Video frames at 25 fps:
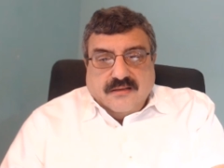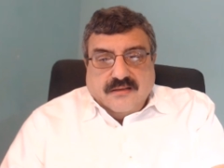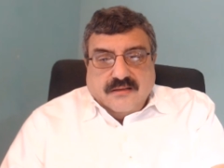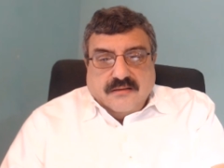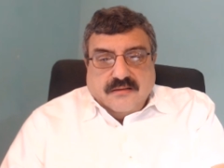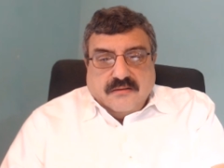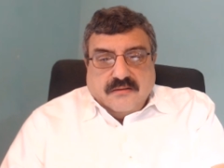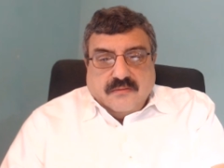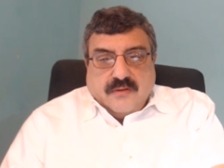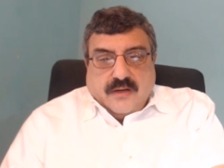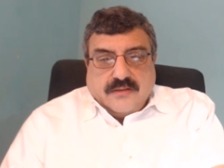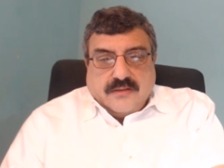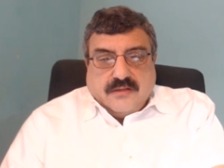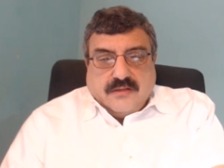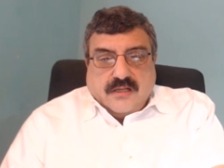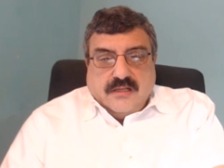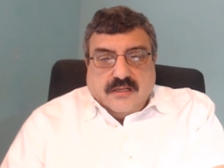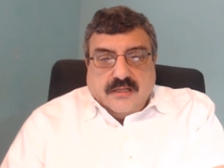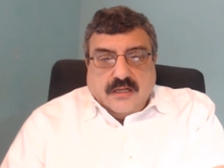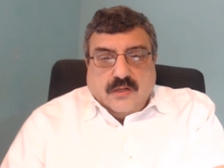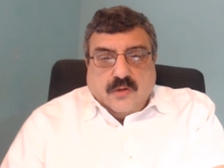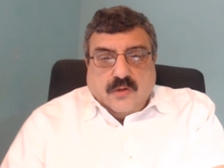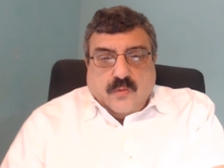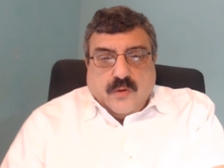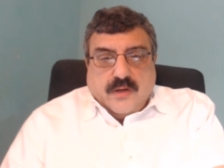right? The
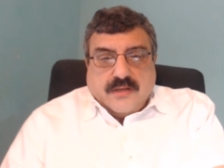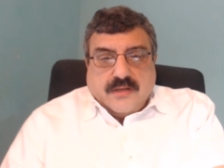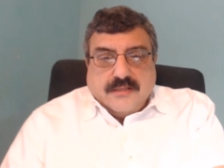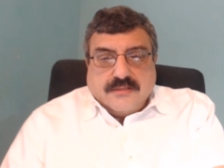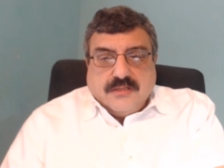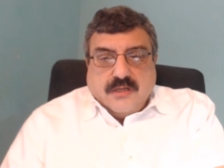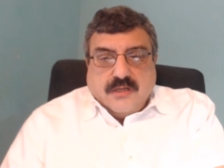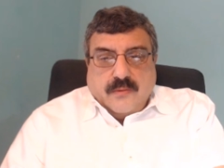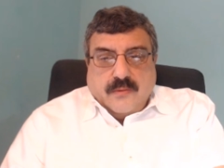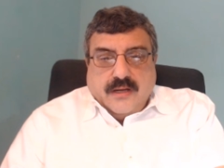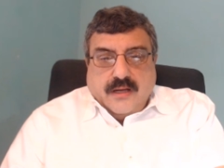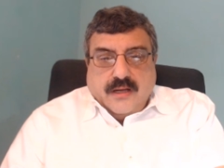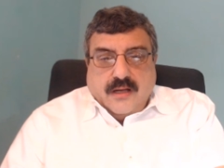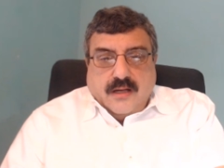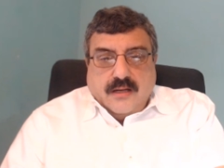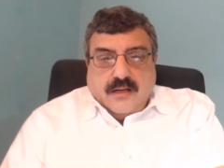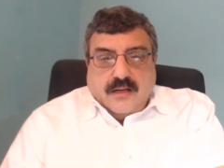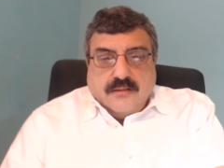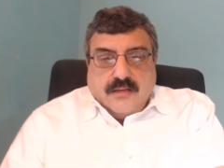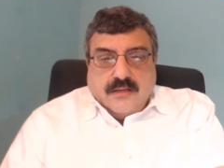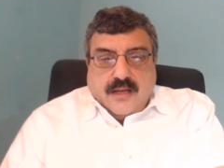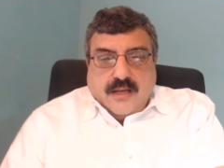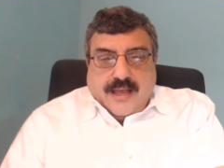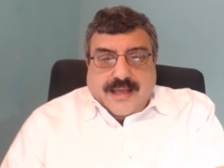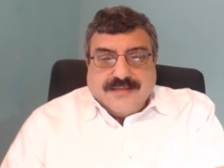clinical work that's going
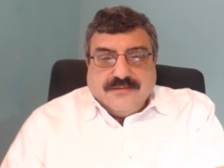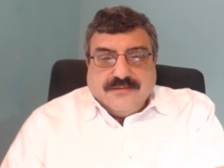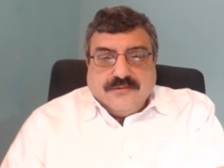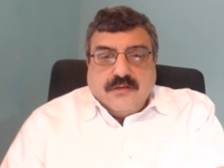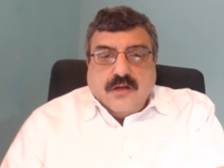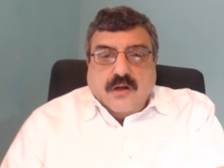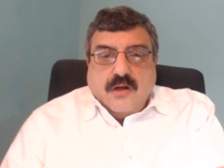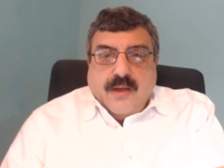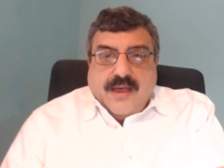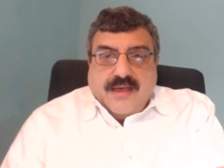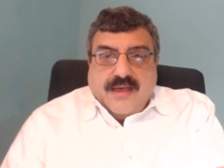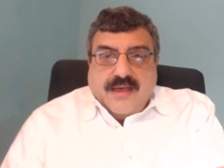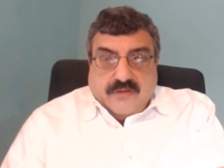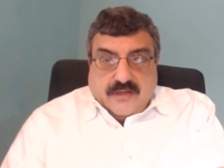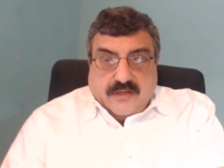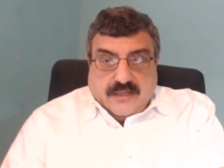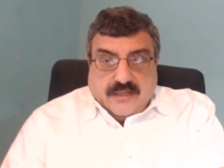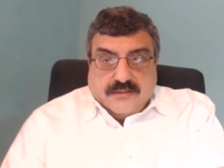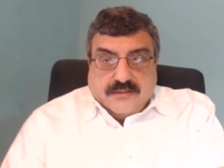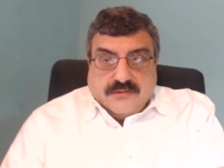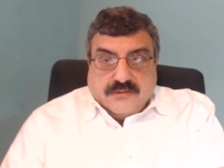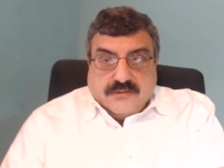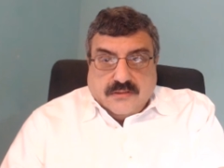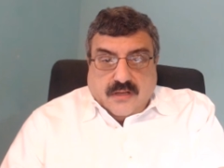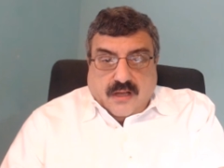on has no
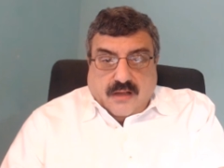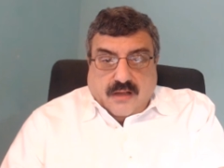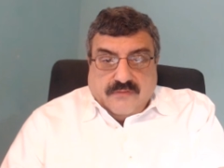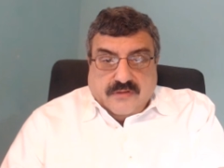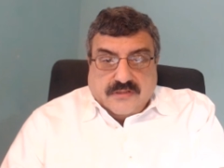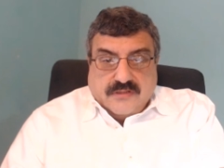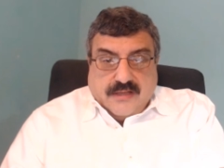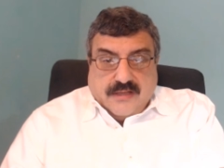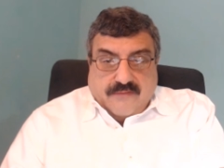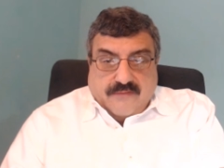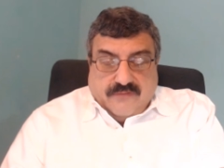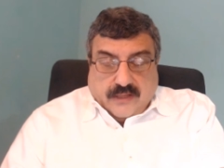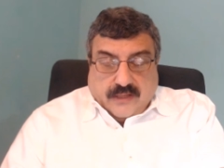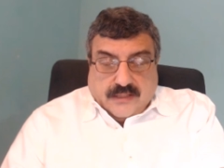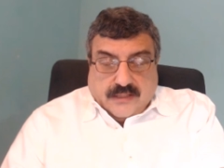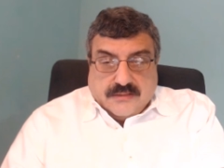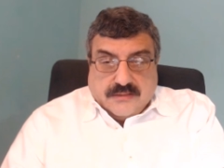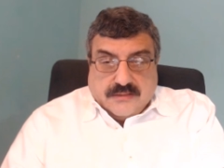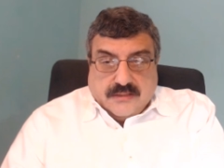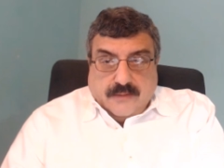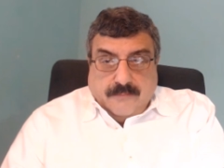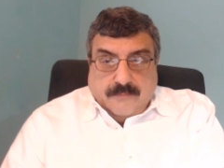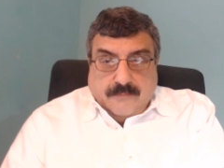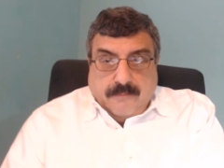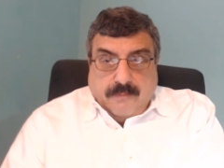evidence of its
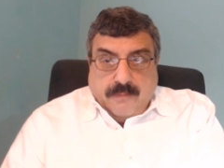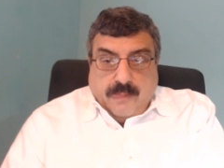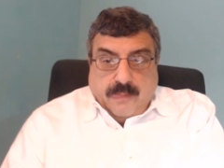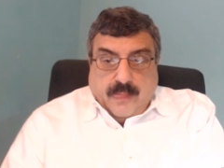efficacy.